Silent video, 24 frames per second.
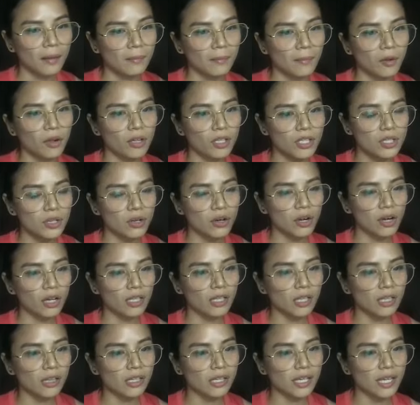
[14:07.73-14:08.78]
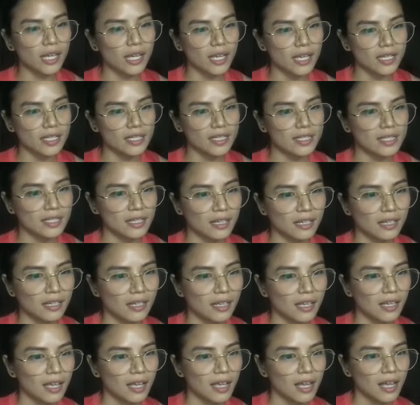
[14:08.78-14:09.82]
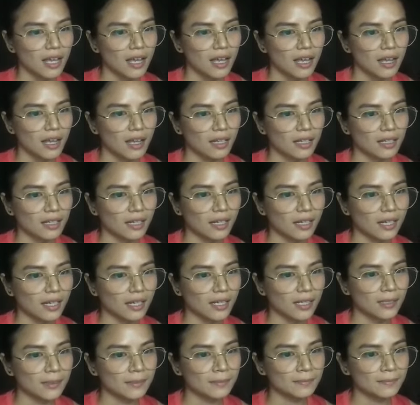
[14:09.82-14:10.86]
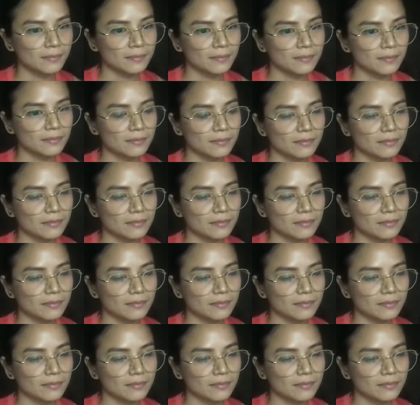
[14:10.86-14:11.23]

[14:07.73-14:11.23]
Also, another is um,